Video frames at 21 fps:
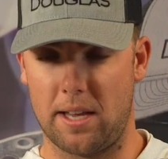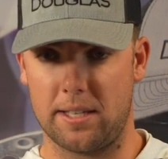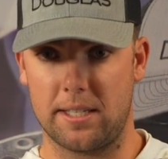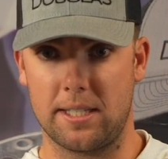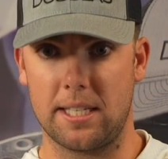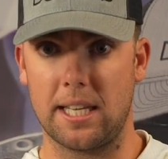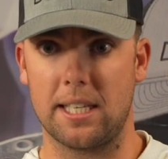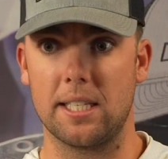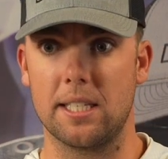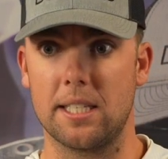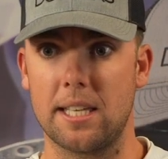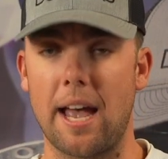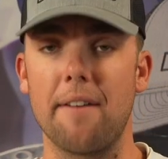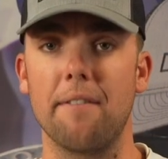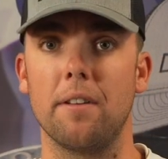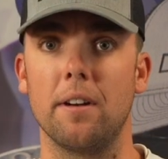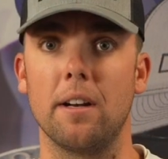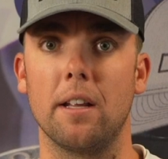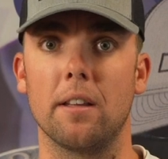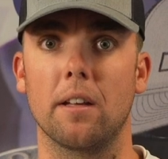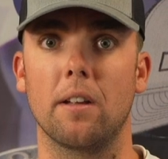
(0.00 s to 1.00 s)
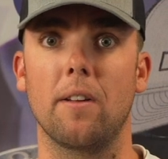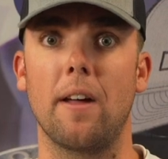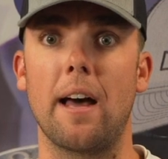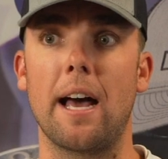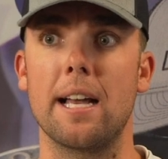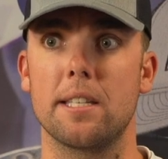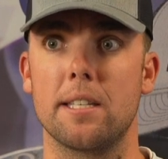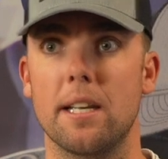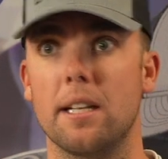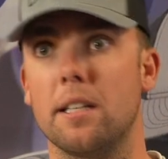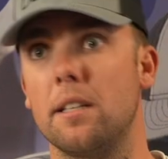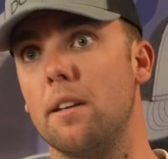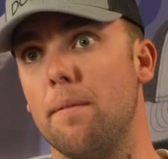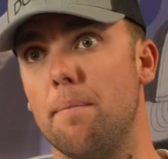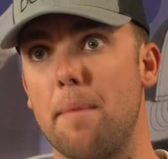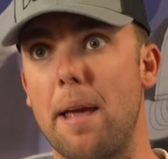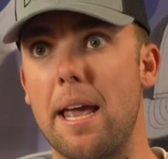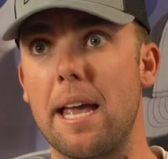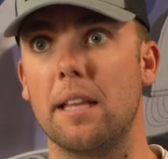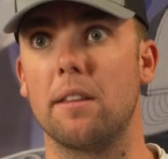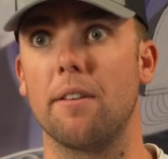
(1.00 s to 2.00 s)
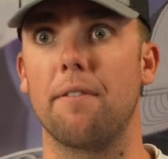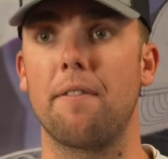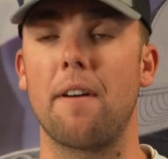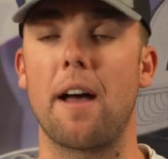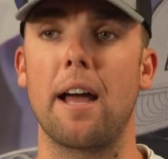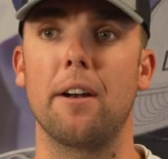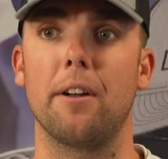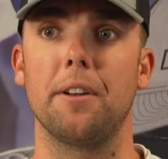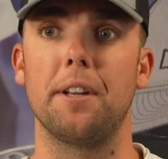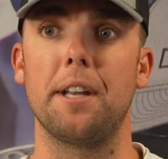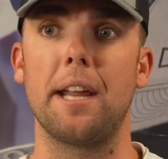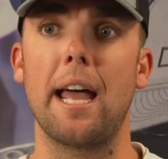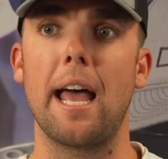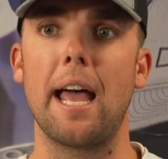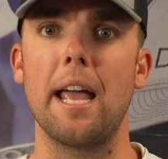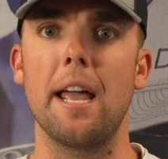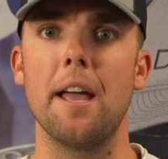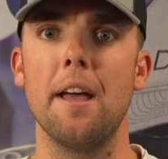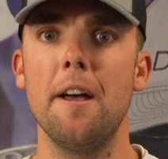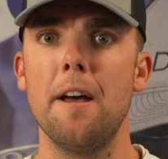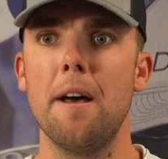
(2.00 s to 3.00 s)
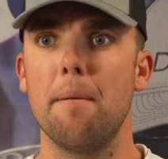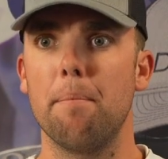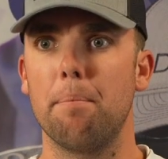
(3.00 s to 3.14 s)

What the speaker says: 6.7 in the Classic to make the final day,